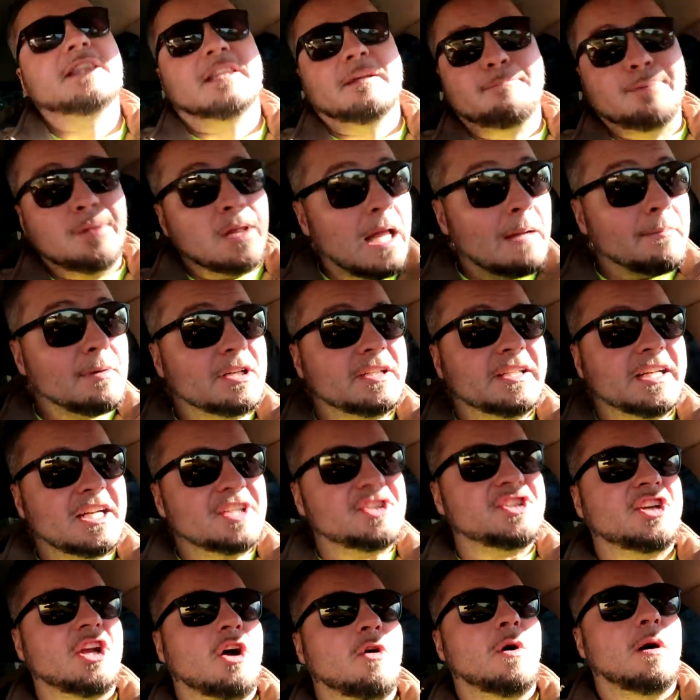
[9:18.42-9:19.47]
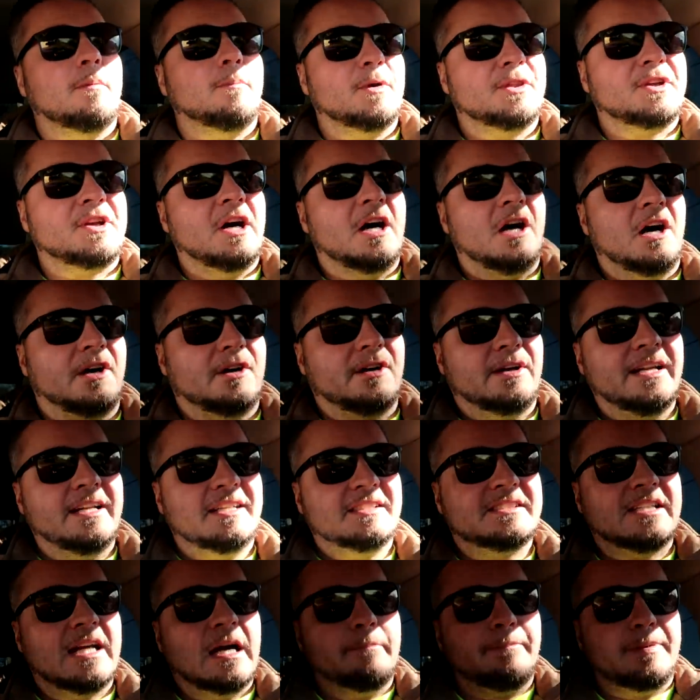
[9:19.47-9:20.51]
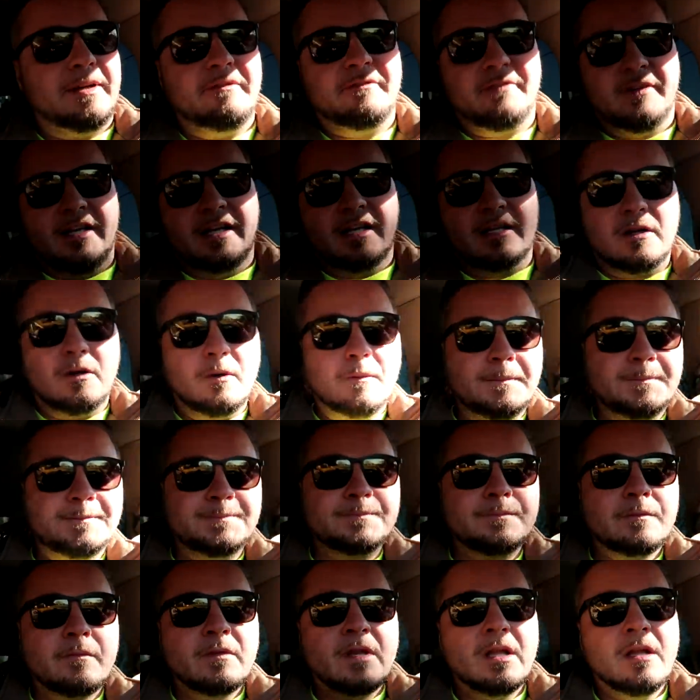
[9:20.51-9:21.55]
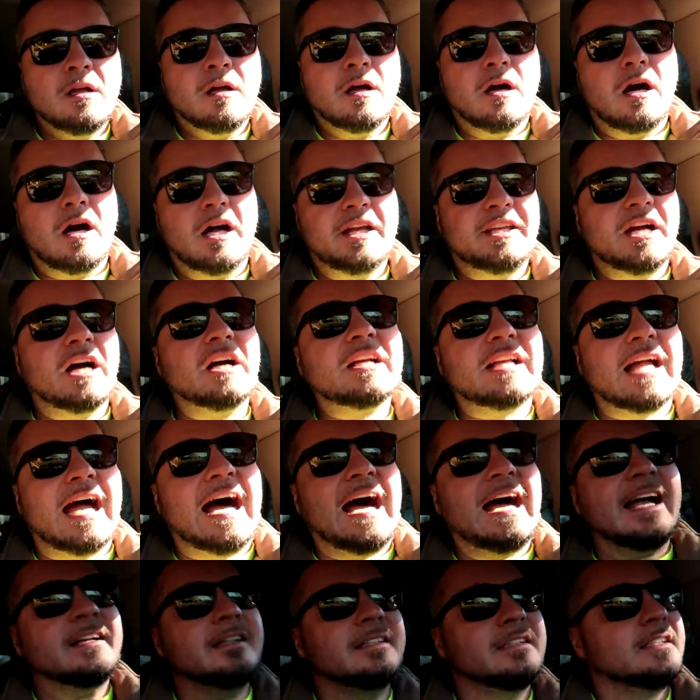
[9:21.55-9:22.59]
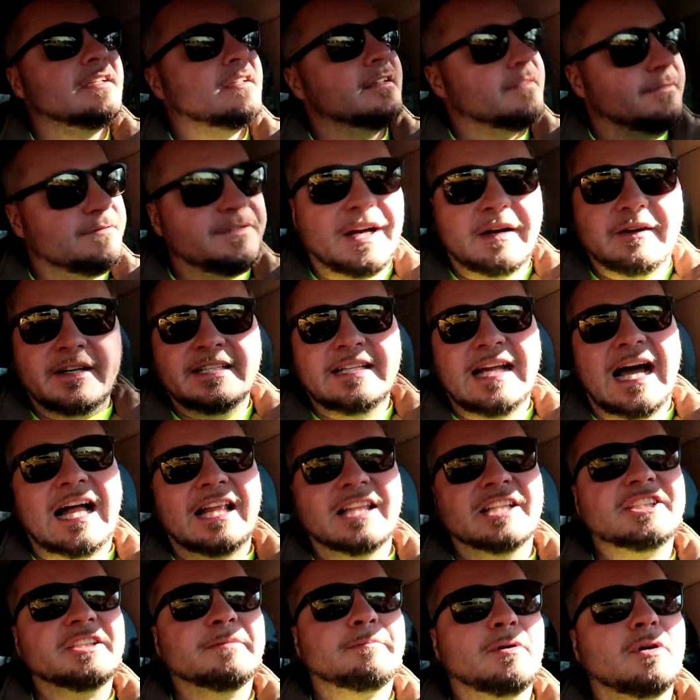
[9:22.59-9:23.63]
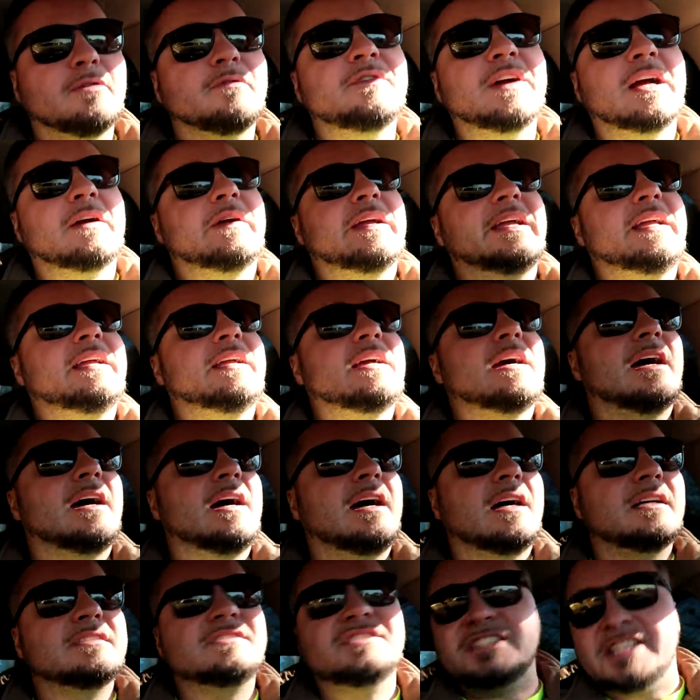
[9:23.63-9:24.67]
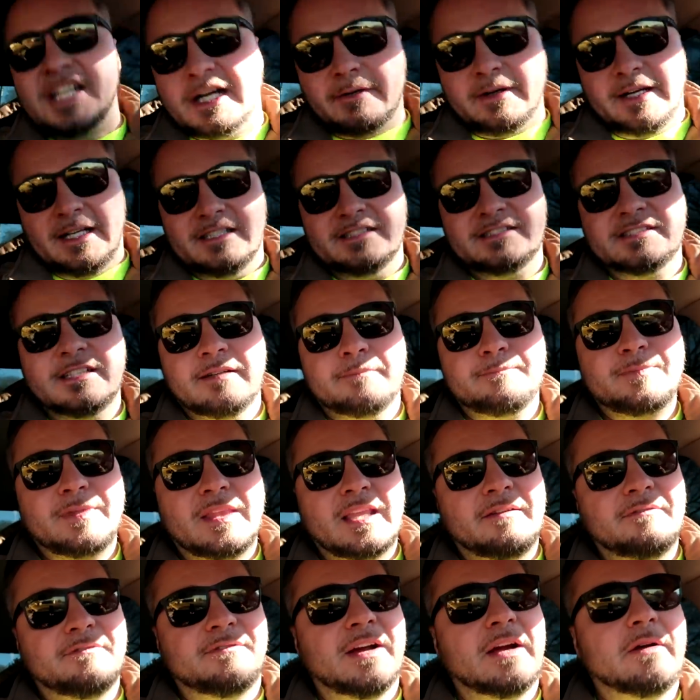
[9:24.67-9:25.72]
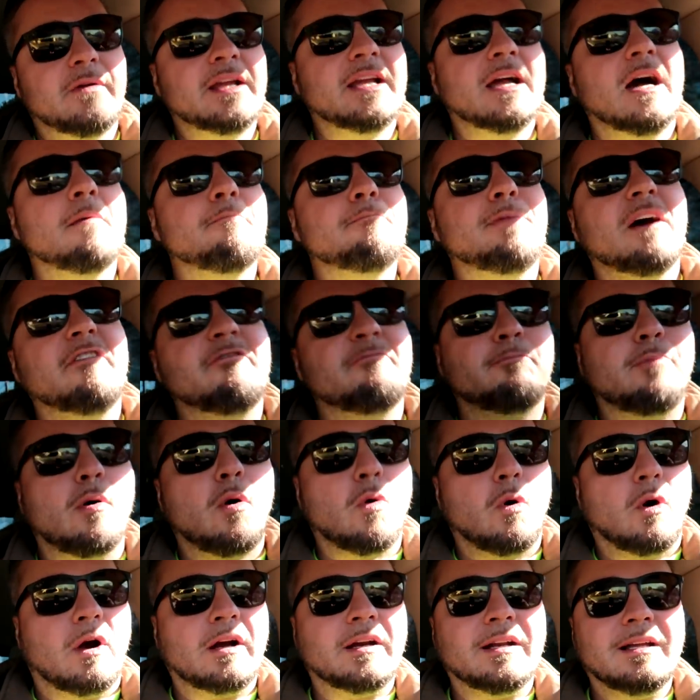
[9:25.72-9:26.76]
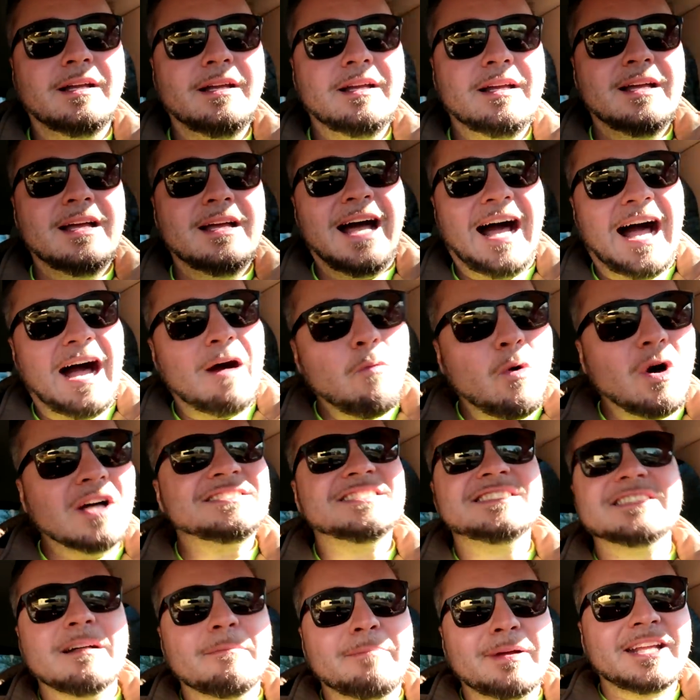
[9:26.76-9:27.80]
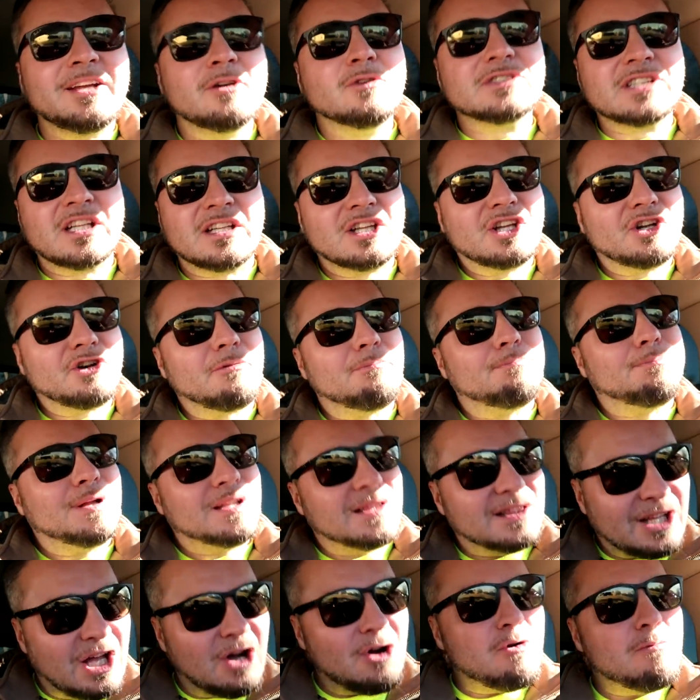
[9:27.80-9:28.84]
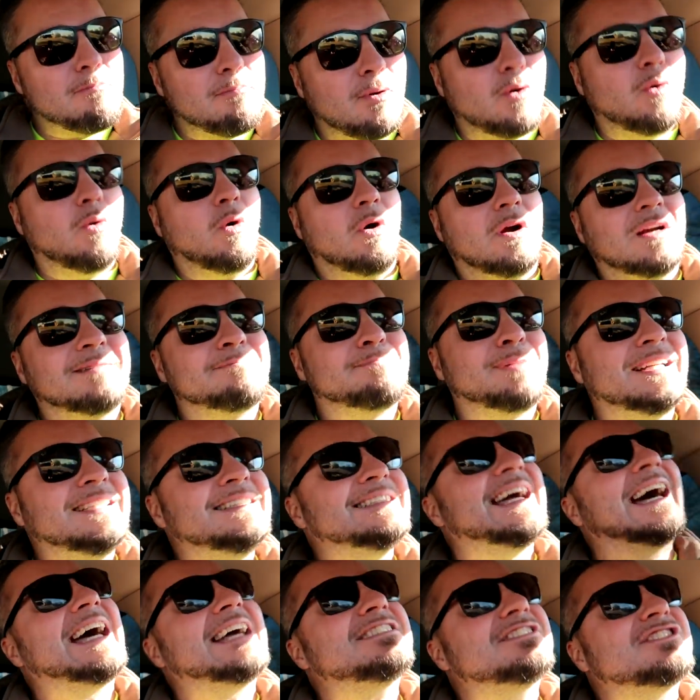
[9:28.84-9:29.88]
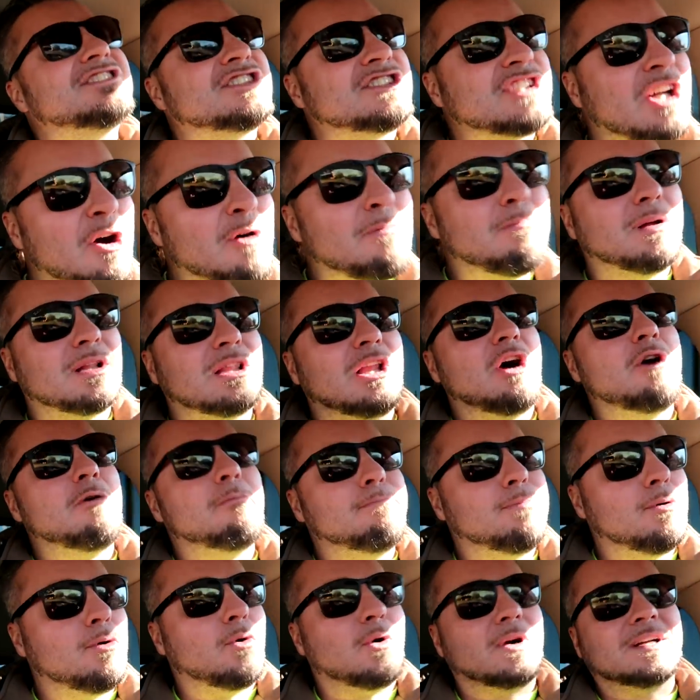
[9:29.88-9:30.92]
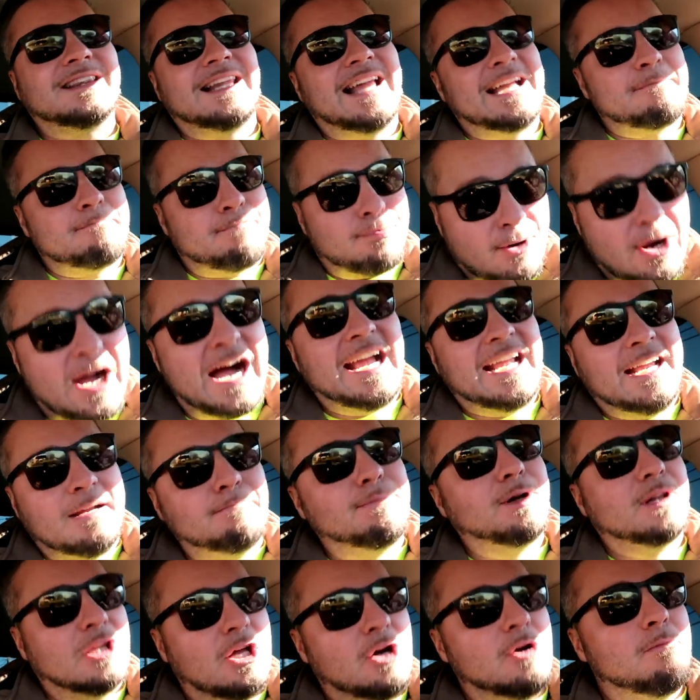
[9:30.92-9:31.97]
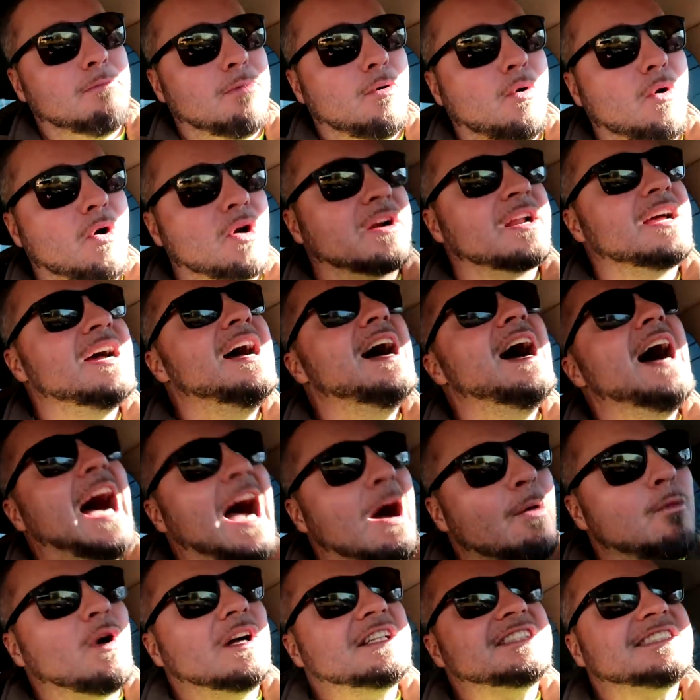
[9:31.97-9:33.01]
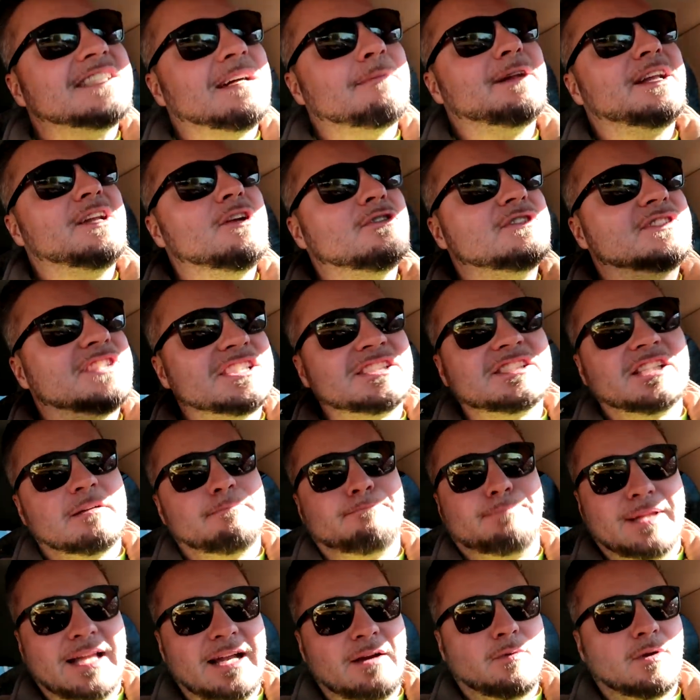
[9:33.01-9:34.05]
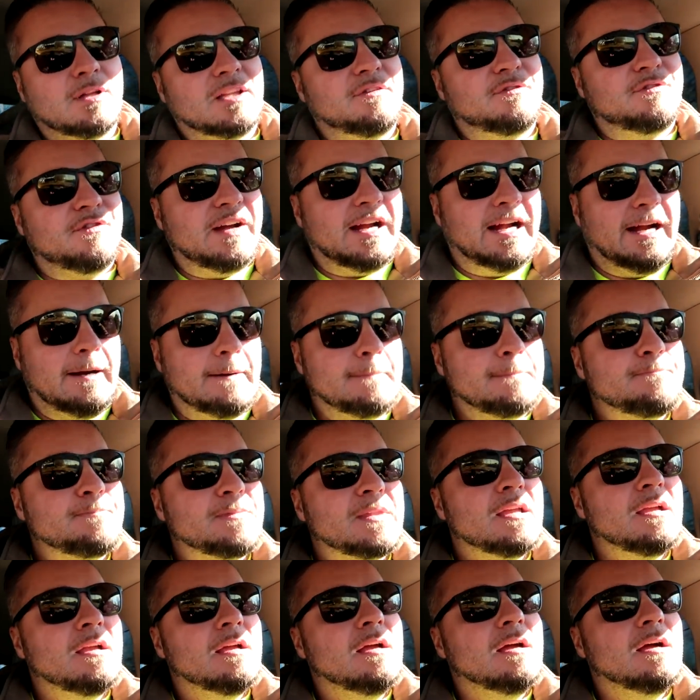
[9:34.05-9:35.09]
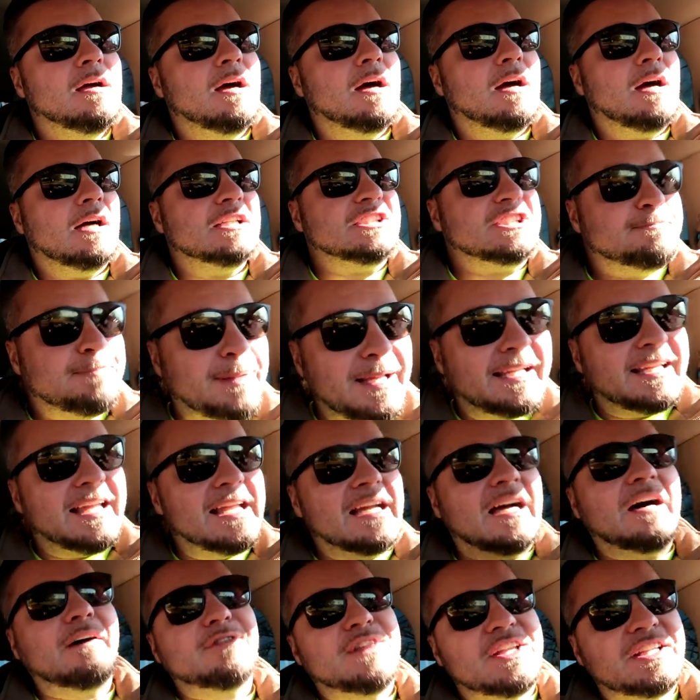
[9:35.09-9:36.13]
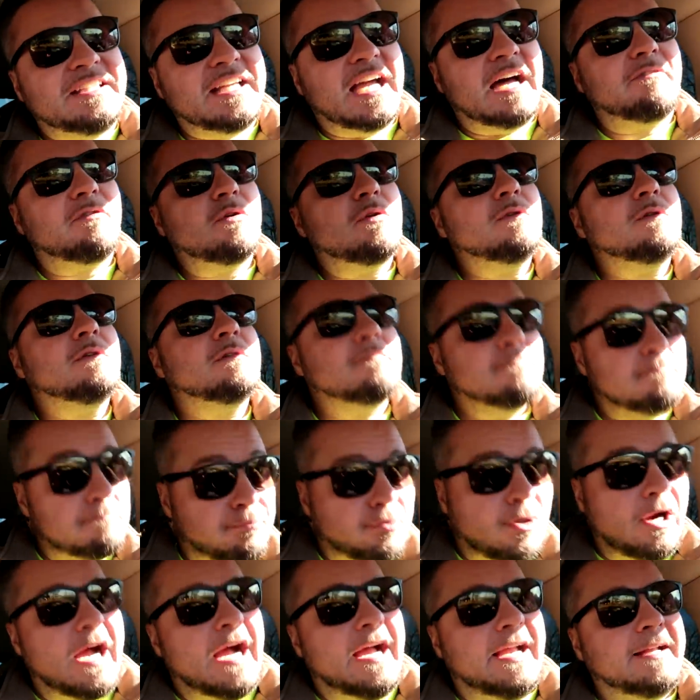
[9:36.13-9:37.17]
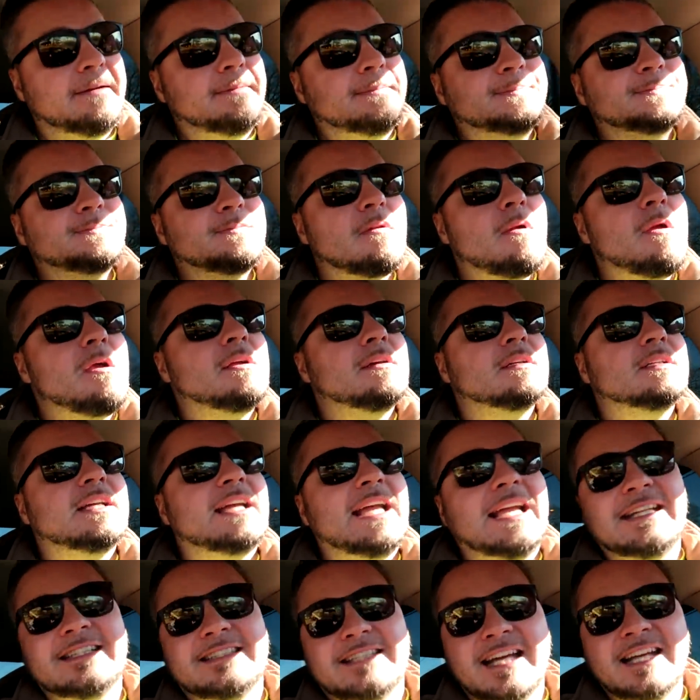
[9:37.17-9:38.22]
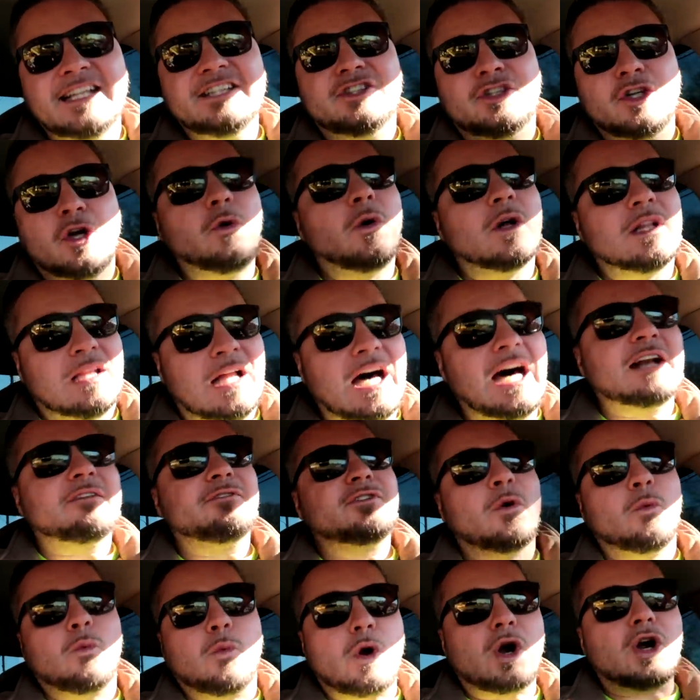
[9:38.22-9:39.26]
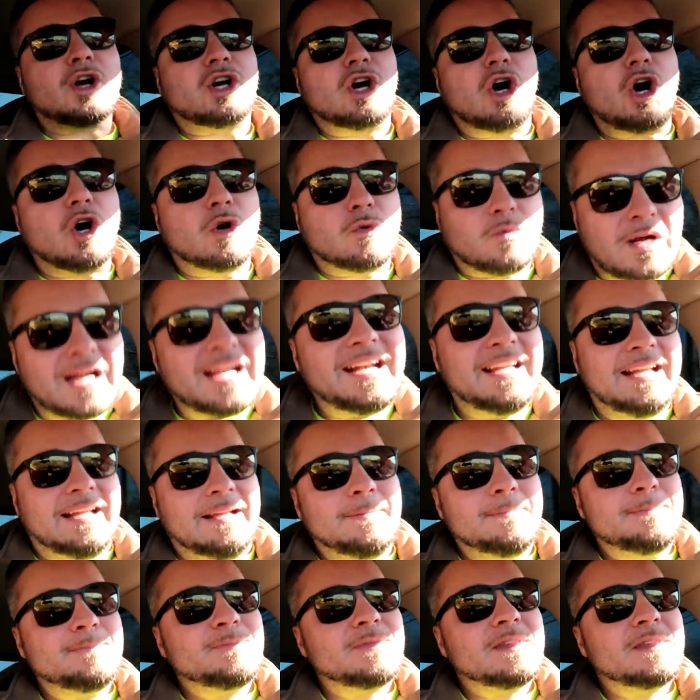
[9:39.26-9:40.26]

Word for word: But the plumber did show up with Connor in his company vehicle. Young guy, very knowledgeable, very serious, and very above board. I want somebody who's a little below board, but not so below board like Brian below board. I want somebody who's just gonna play really fair. Speaking of the devil, Brian, he did do a lot of the work already.